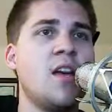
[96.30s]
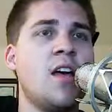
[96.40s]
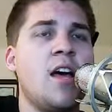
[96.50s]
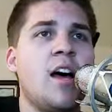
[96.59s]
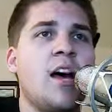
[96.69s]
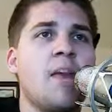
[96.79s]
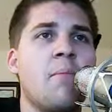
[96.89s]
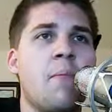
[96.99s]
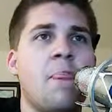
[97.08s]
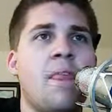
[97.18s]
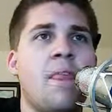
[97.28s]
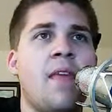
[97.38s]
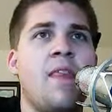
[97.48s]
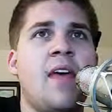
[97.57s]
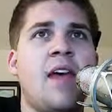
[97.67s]
And
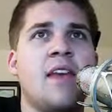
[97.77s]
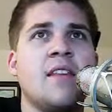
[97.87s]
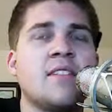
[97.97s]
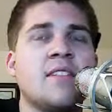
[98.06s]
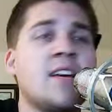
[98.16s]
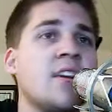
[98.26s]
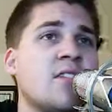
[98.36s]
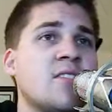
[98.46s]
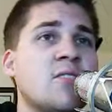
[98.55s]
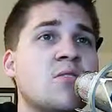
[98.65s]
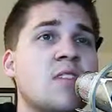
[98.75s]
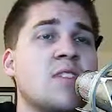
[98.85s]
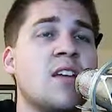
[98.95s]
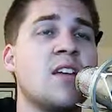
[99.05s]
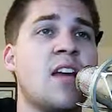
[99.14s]
then the secondary solution
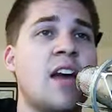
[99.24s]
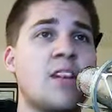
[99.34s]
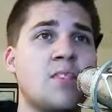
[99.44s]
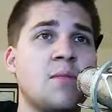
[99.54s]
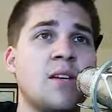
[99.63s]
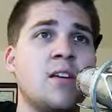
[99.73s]
is going to actually be,